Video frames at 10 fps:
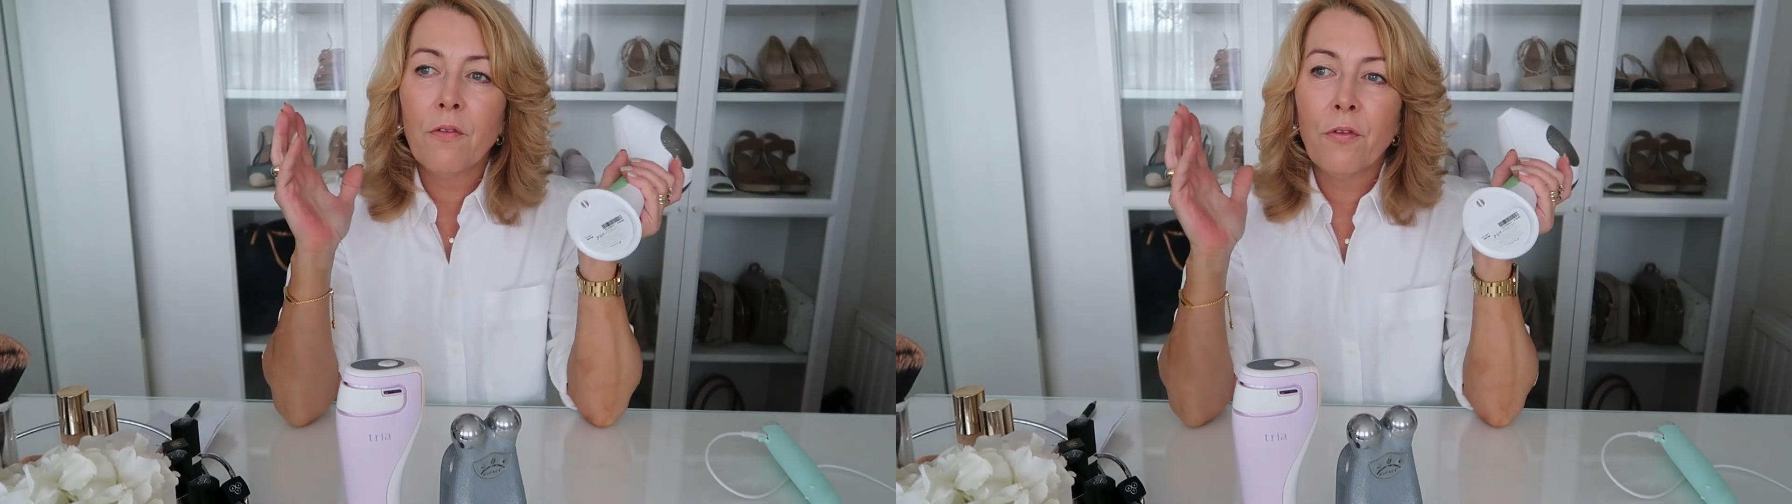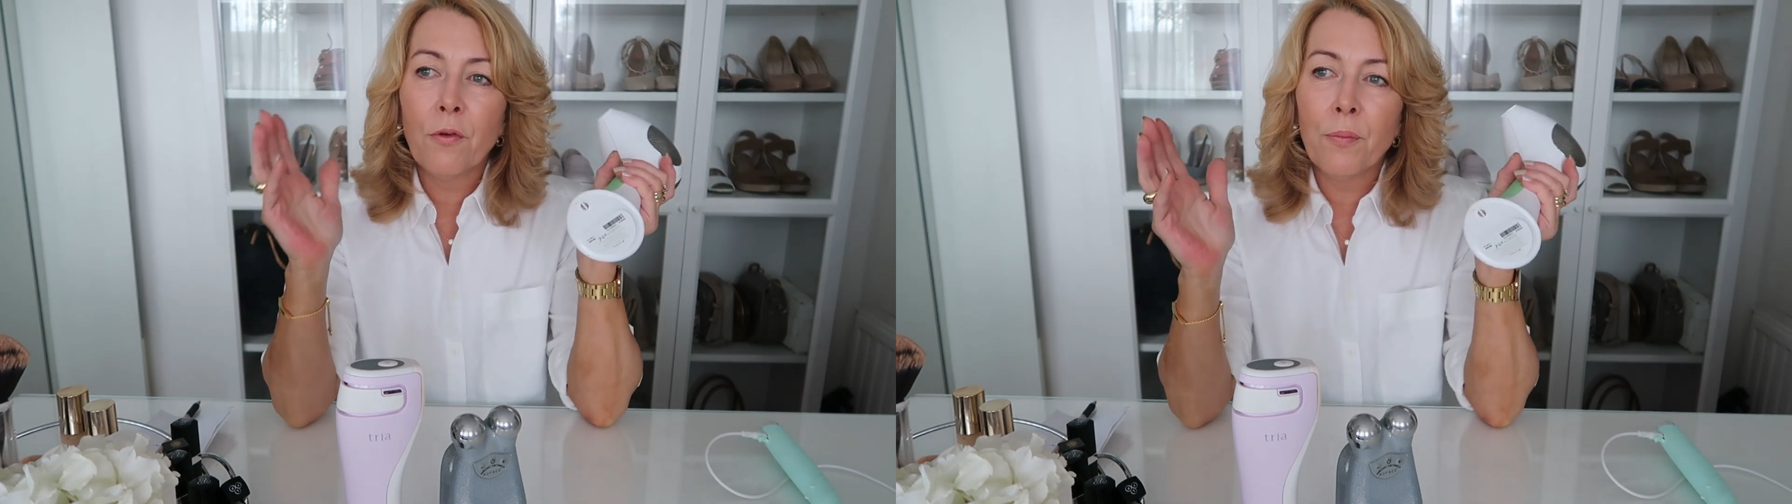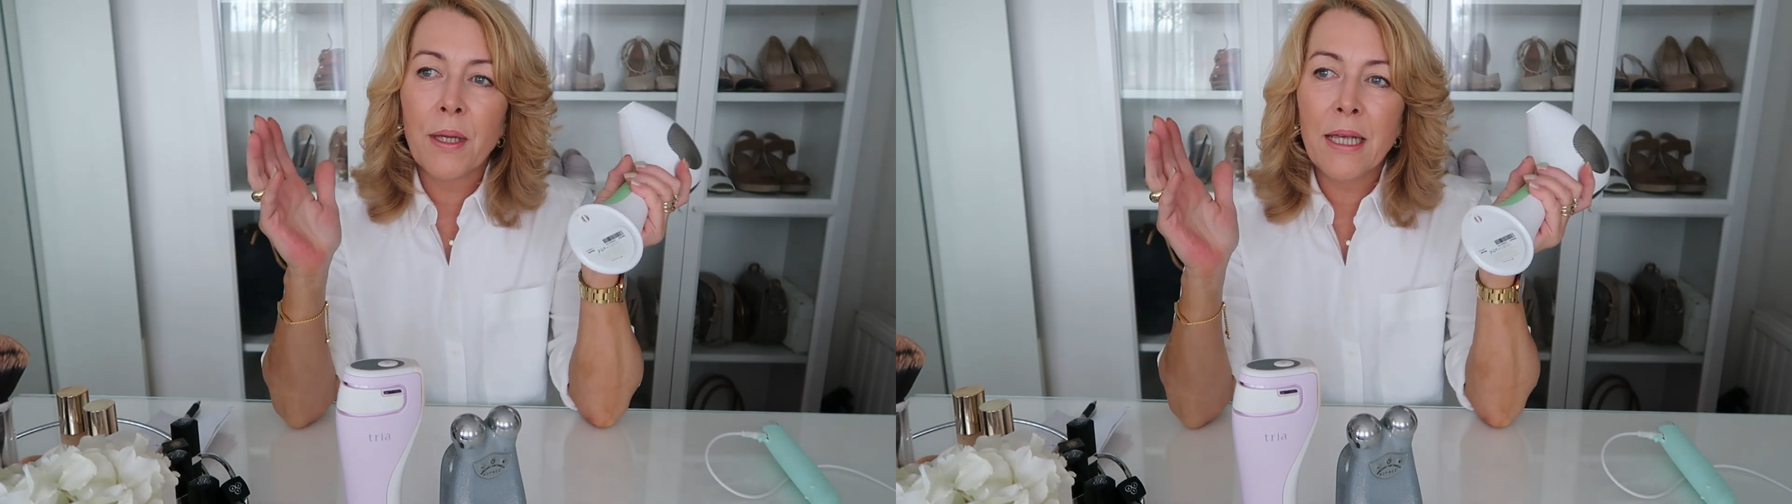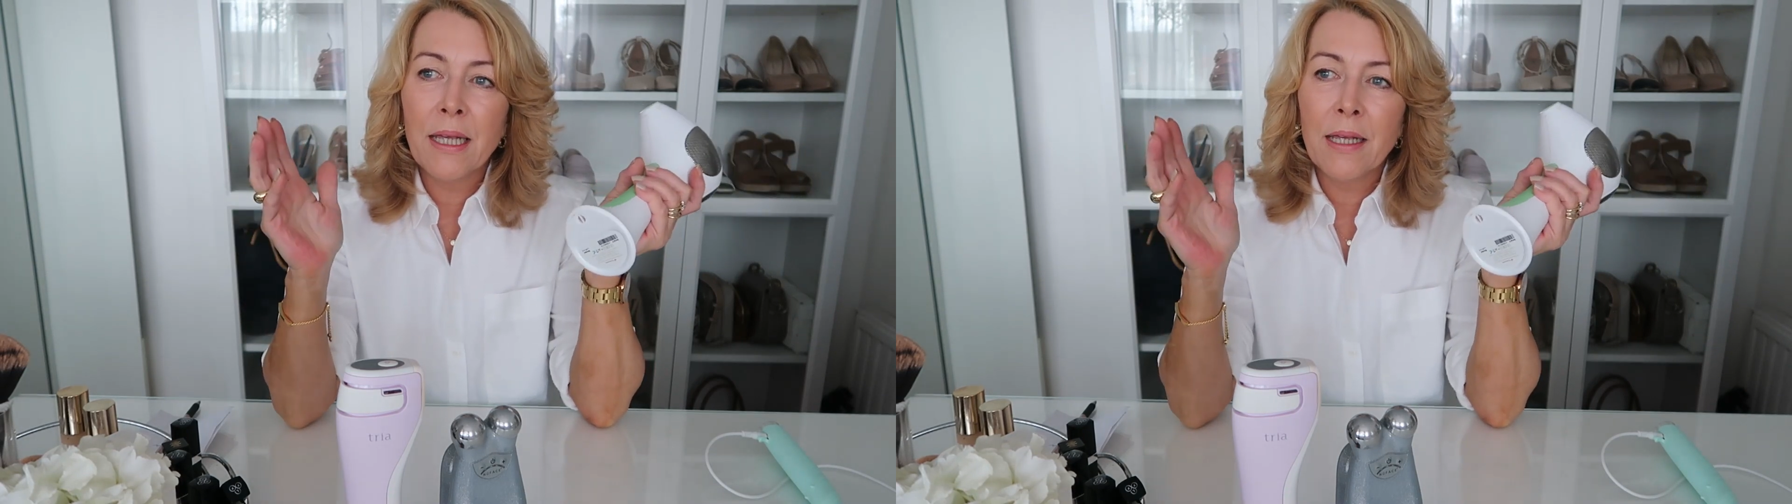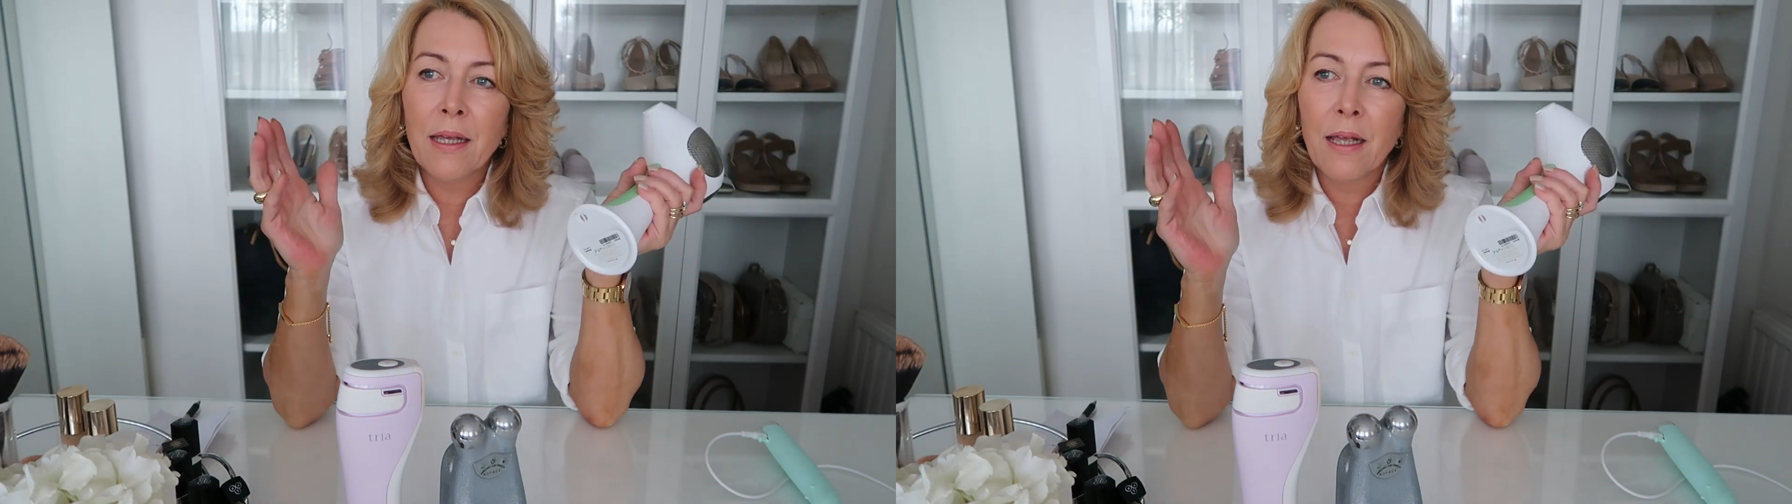for
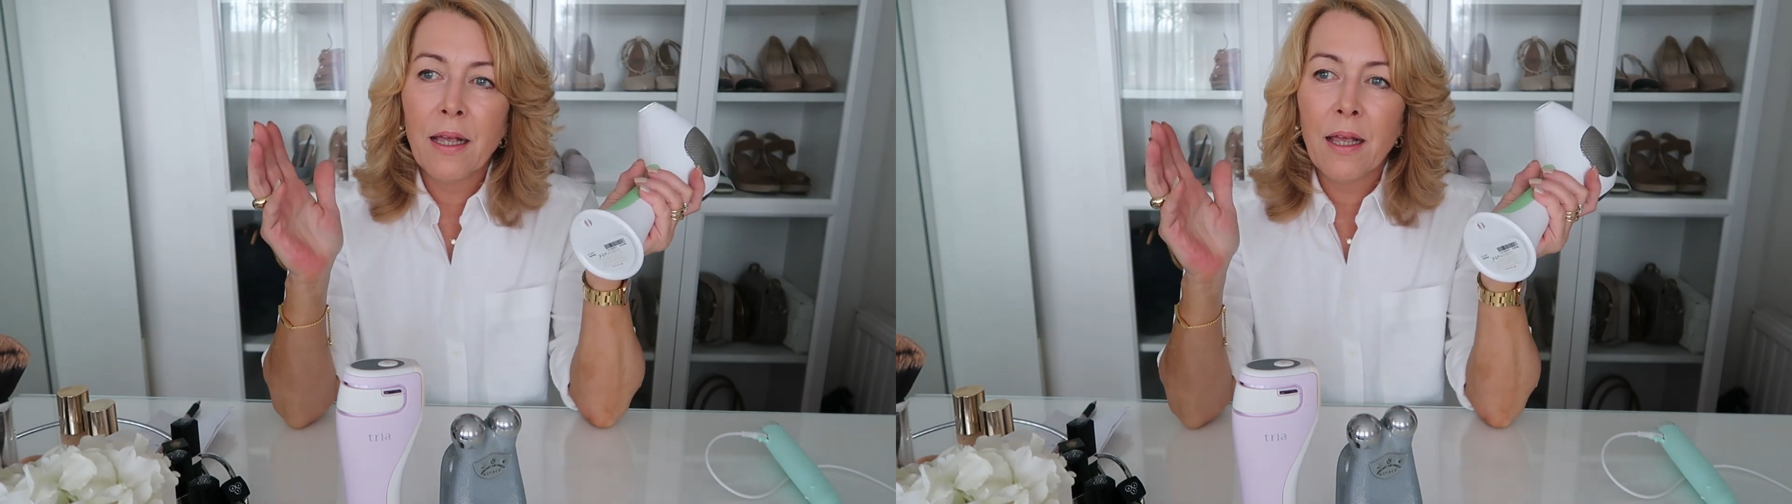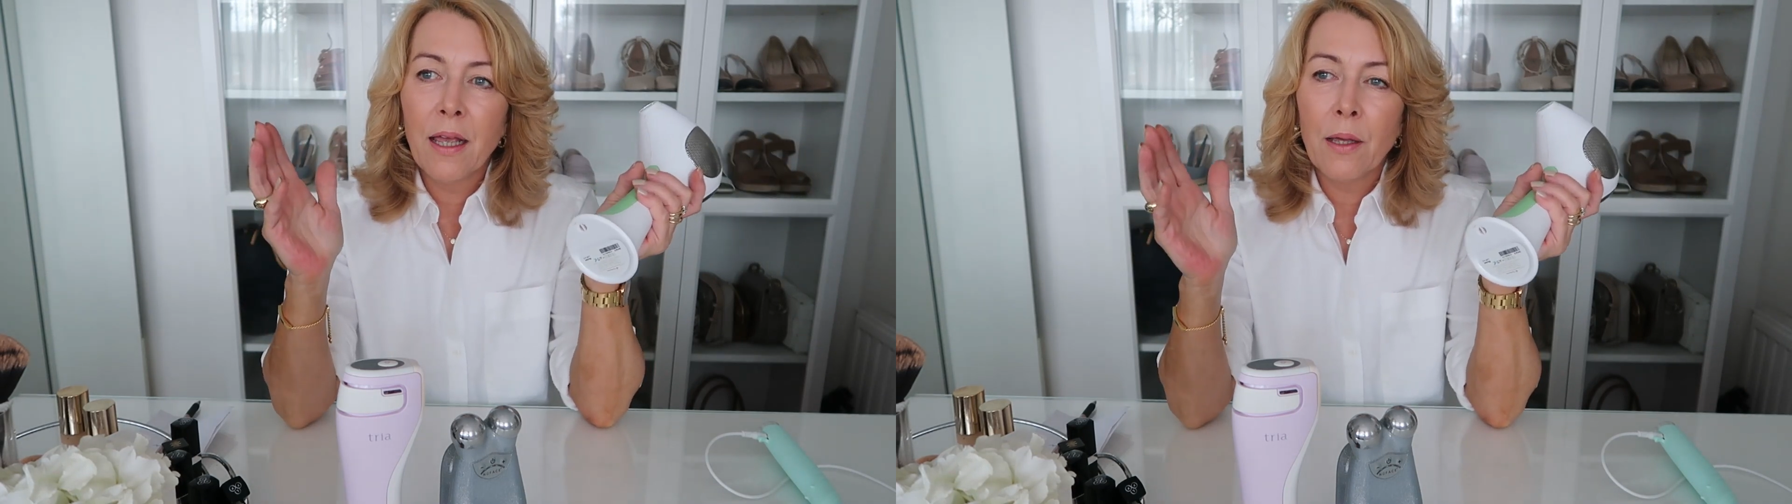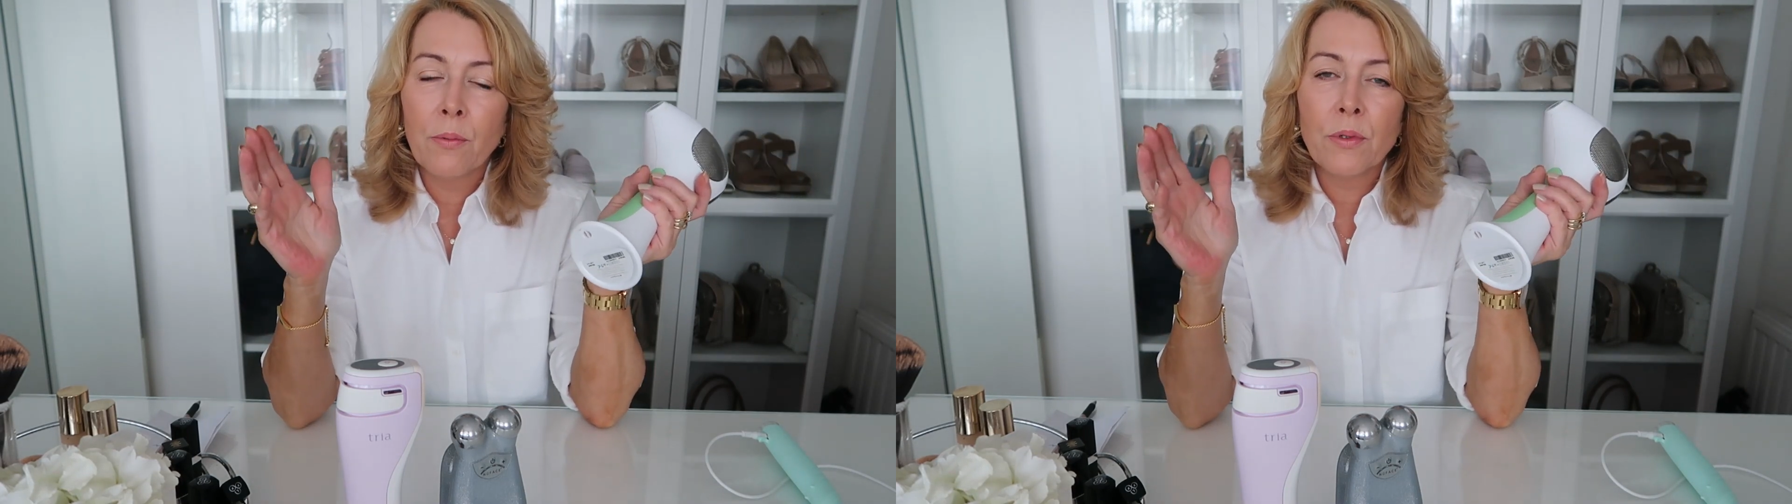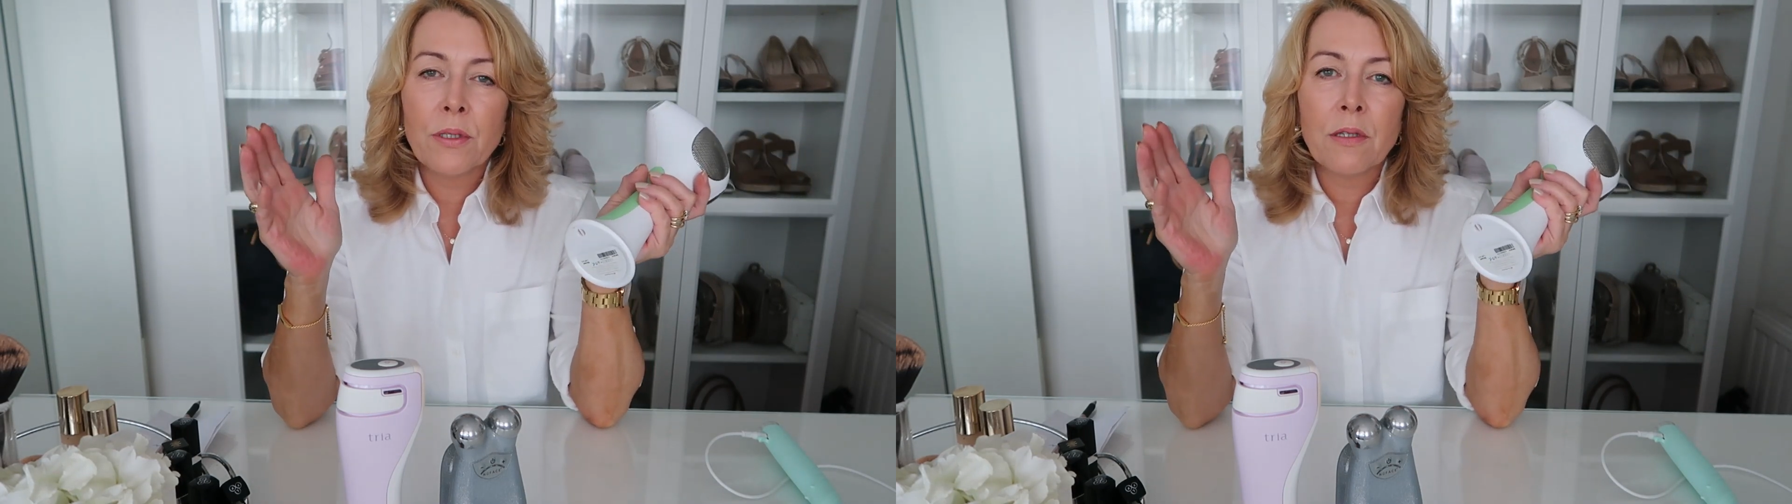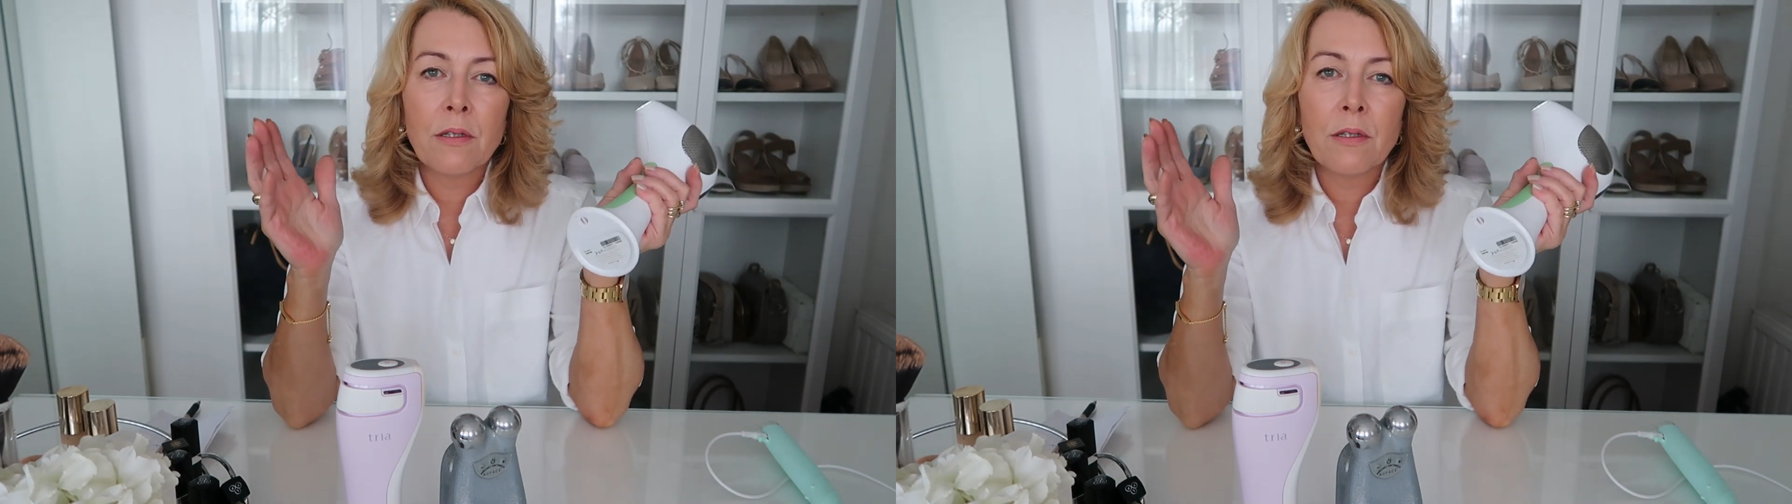me, it was